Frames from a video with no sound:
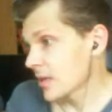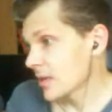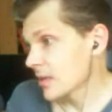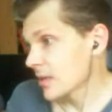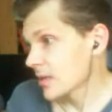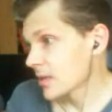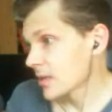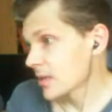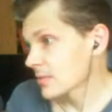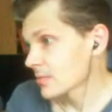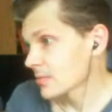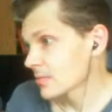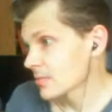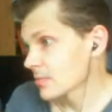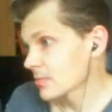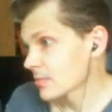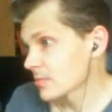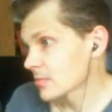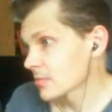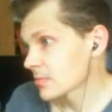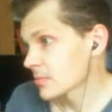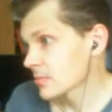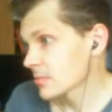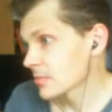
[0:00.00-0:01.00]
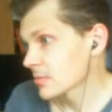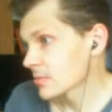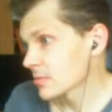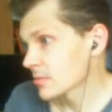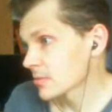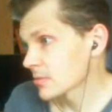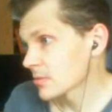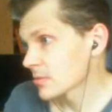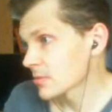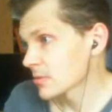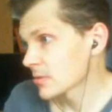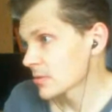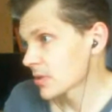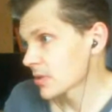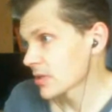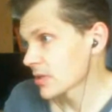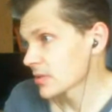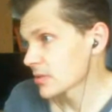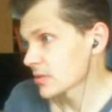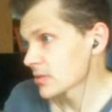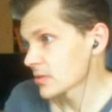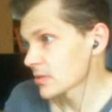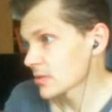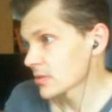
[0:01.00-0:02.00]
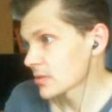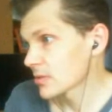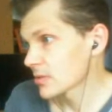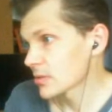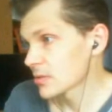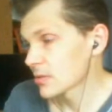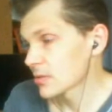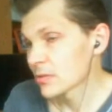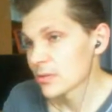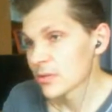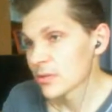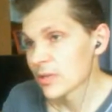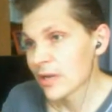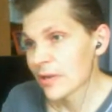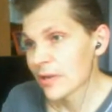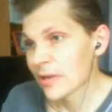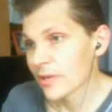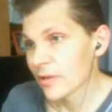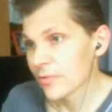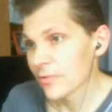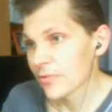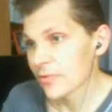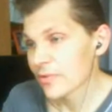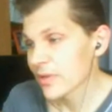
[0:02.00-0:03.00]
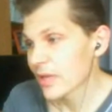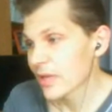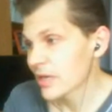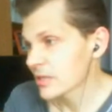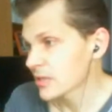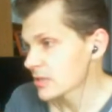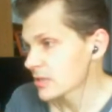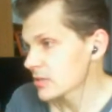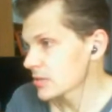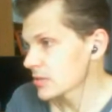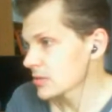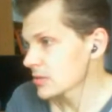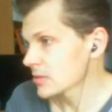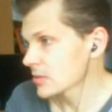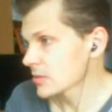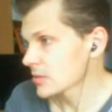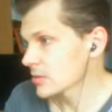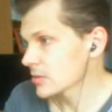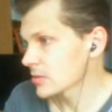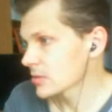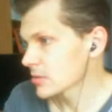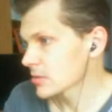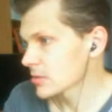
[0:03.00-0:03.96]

All right. Anything else on that?